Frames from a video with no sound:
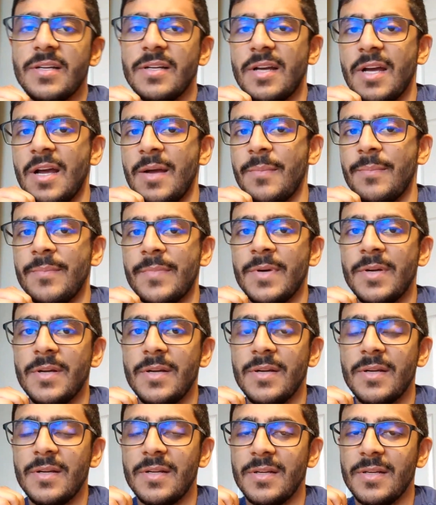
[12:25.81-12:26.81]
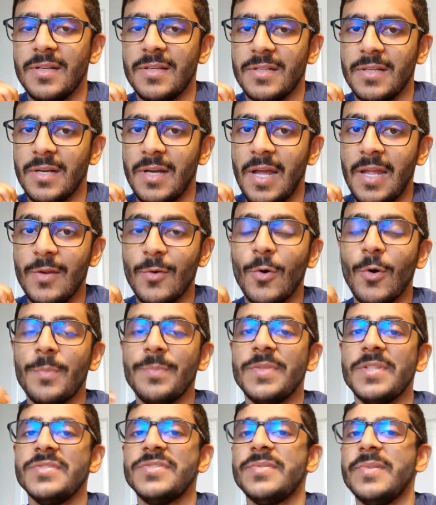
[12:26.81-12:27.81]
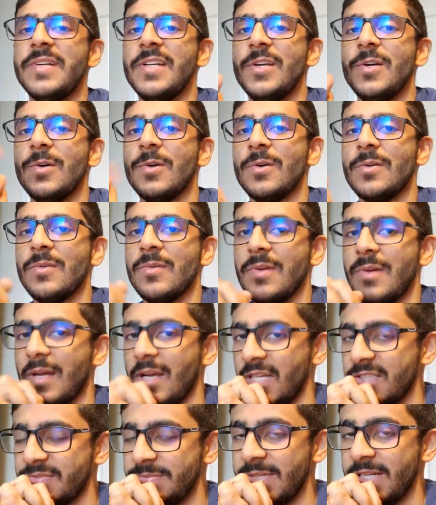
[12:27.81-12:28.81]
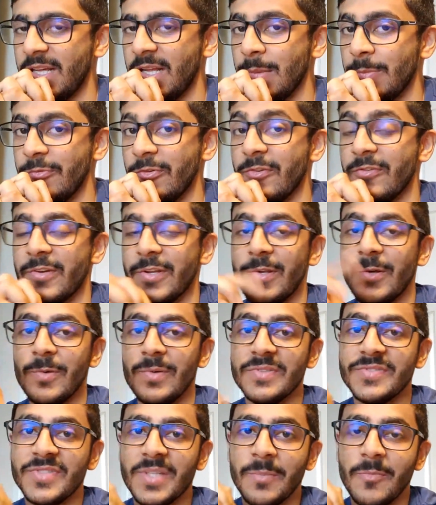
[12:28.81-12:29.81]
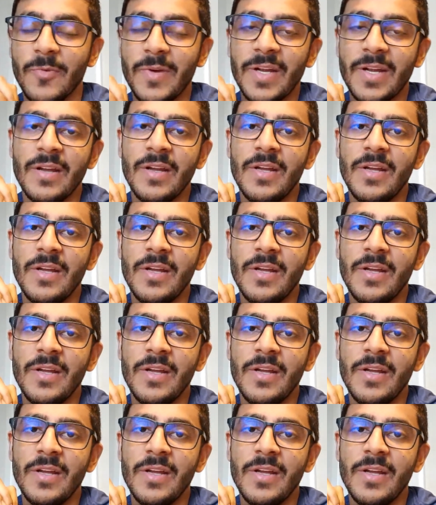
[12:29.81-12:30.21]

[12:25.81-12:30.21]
I hope this video has been helpful to you in some way.